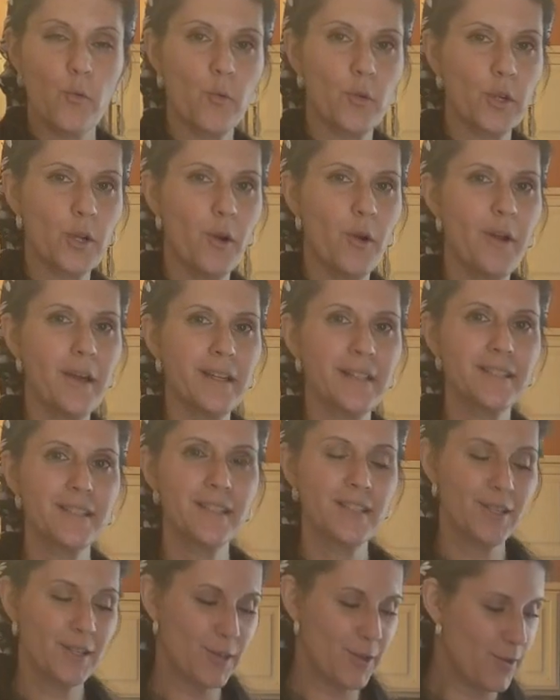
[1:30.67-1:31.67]
We're going
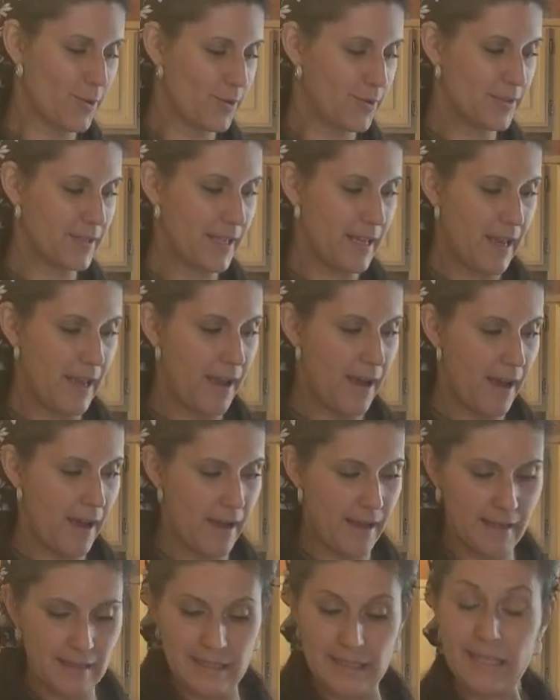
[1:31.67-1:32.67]
to use
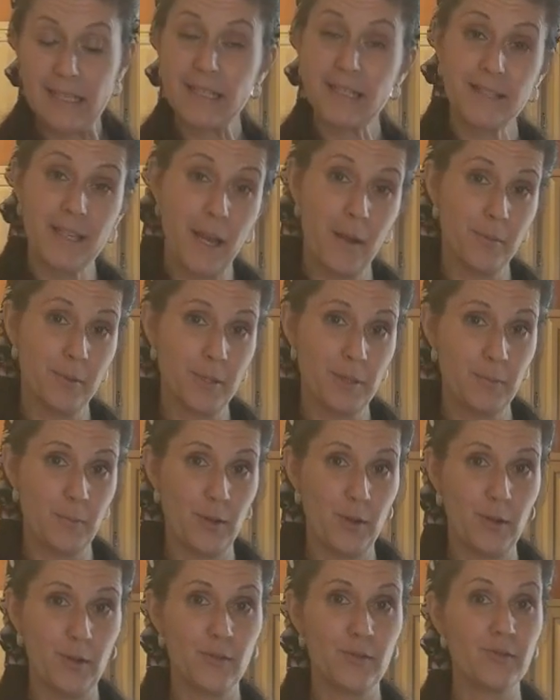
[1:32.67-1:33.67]
6
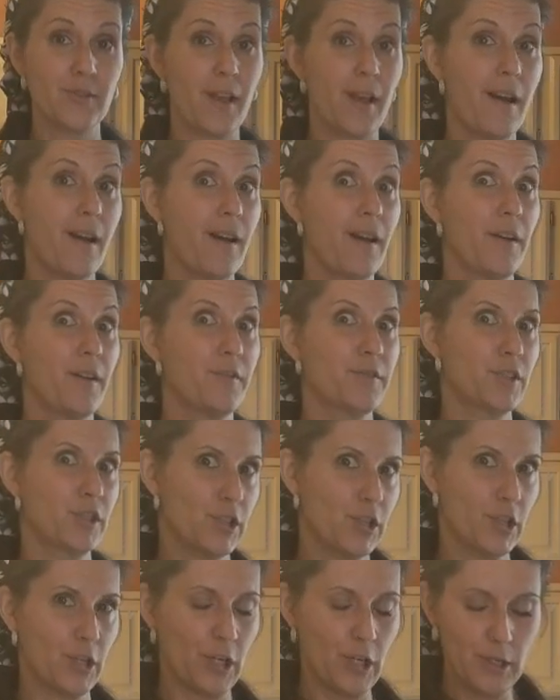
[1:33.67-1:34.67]
tablespoons of
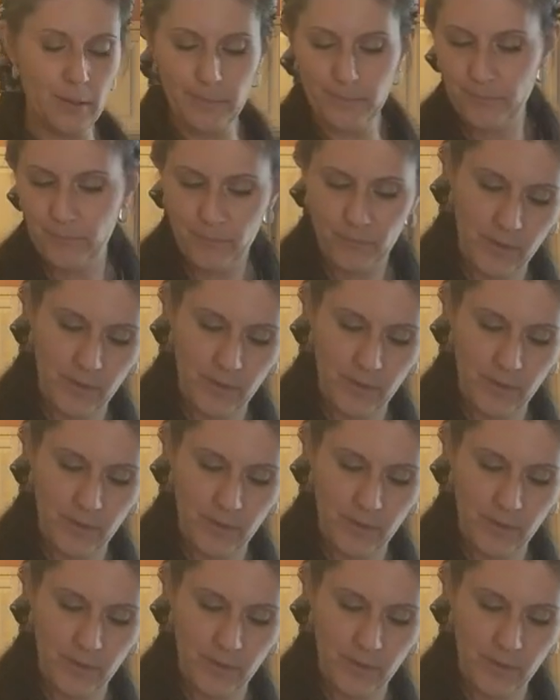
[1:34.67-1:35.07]
sugar.